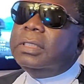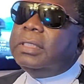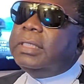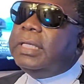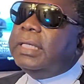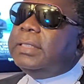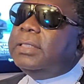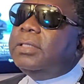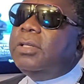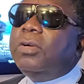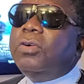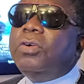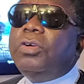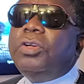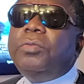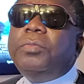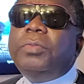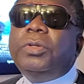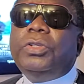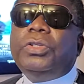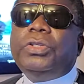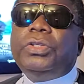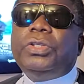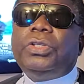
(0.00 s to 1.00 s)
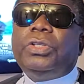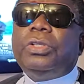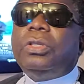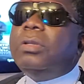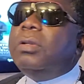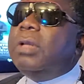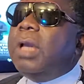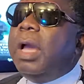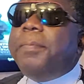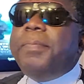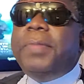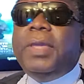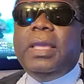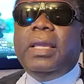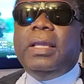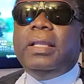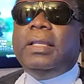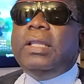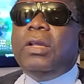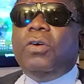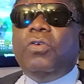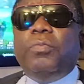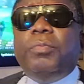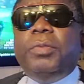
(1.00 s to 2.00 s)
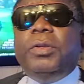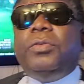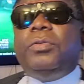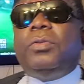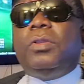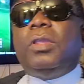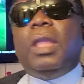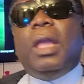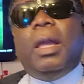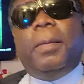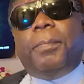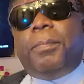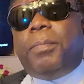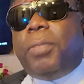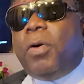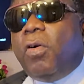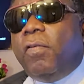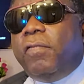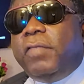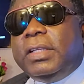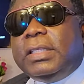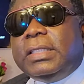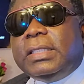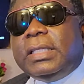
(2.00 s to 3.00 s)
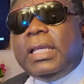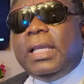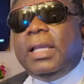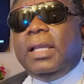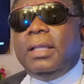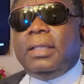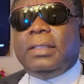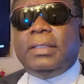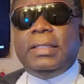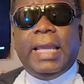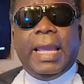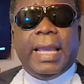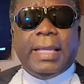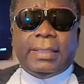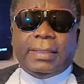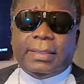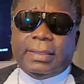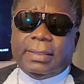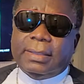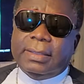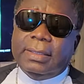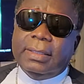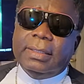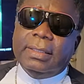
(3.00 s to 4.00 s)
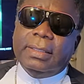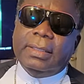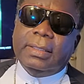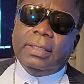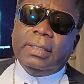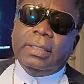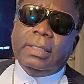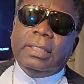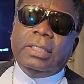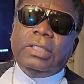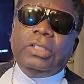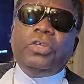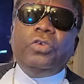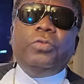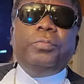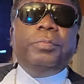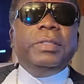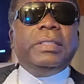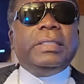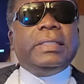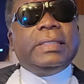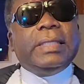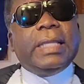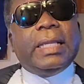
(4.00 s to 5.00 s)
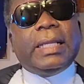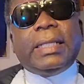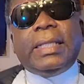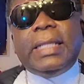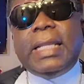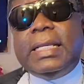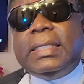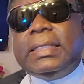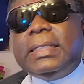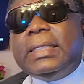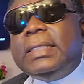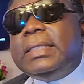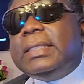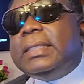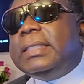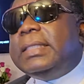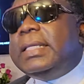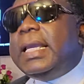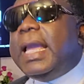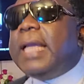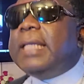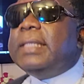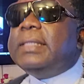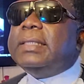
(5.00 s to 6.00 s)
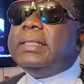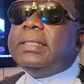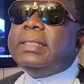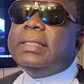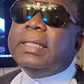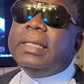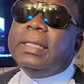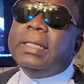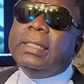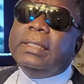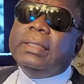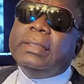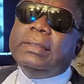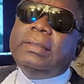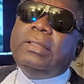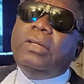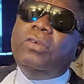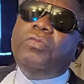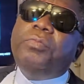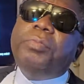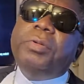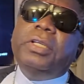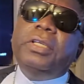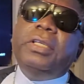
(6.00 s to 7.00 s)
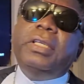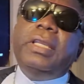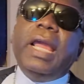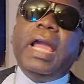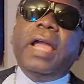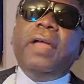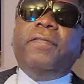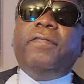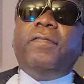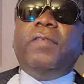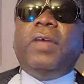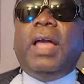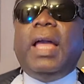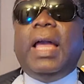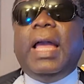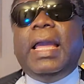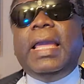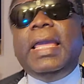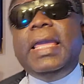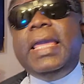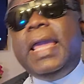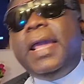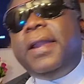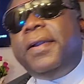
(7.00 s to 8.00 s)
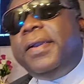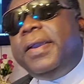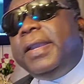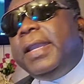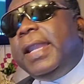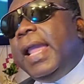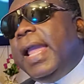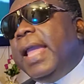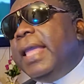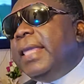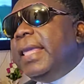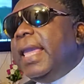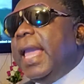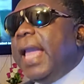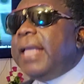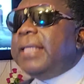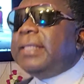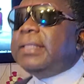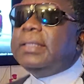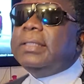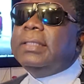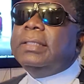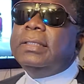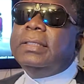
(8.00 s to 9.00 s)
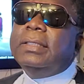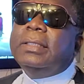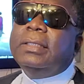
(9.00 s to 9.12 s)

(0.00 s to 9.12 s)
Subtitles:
There's not going to be, there will be poverty, yes. There will be sicknesses, yes. There will be death here and there, yes.